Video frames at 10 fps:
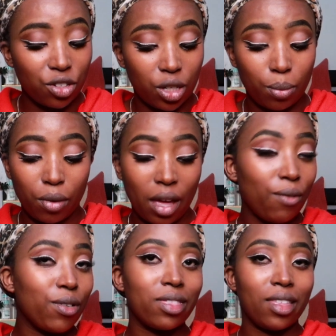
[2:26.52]
ship
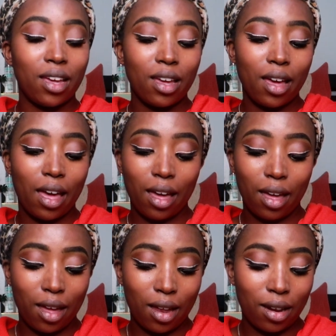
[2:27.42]
everything,
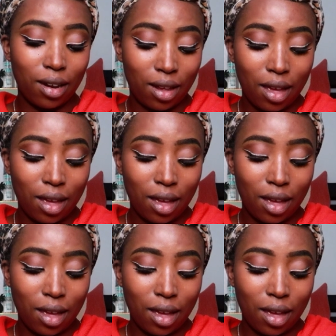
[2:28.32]
and